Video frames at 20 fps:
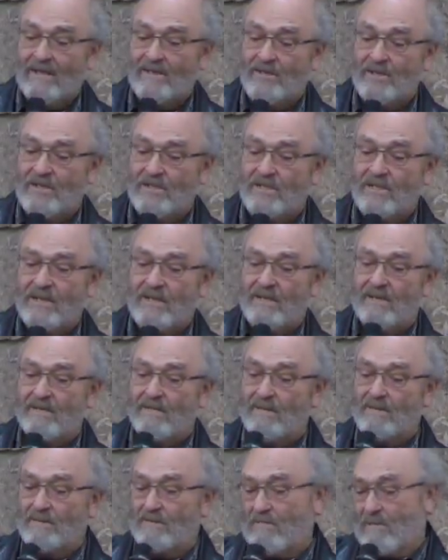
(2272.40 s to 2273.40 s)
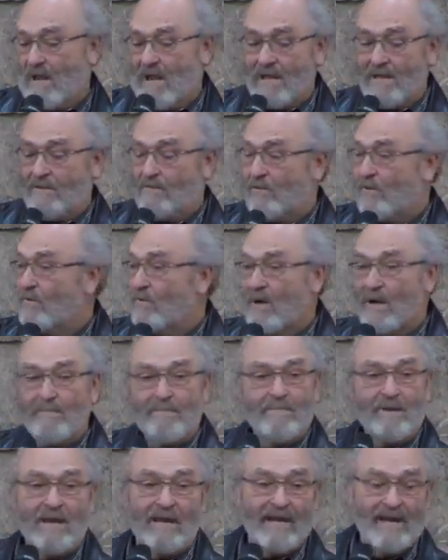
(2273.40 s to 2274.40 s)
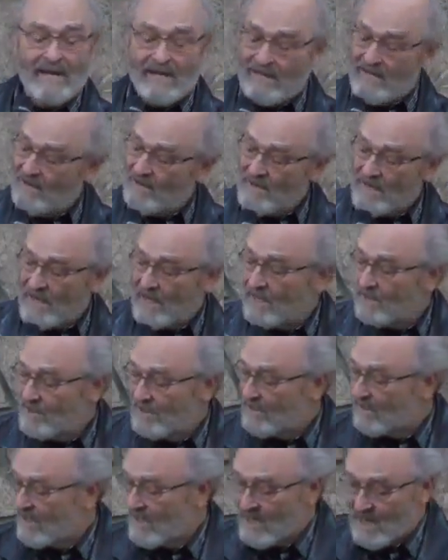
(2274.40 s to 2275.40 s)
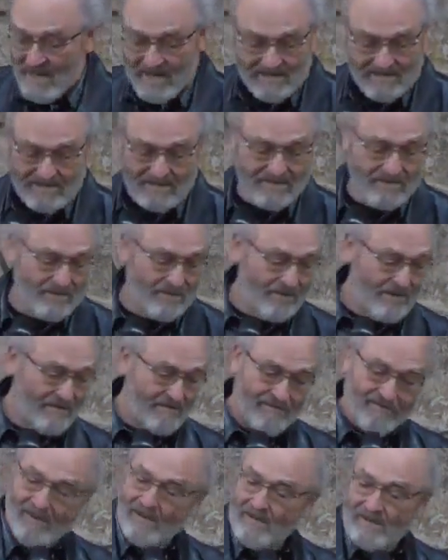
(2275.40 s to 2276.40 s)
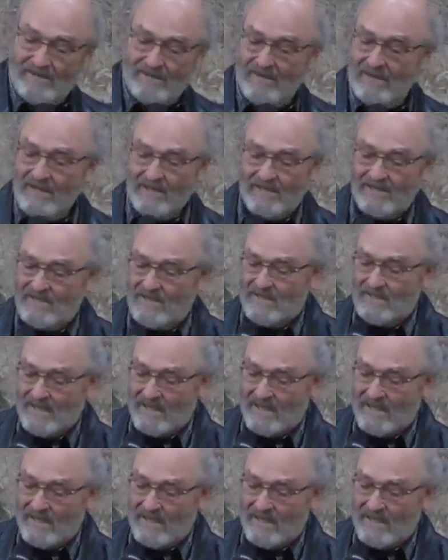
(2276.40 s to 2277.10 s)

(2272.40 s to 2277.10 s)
And she said, "I grew up playing in the irrigation canals and doing fun things.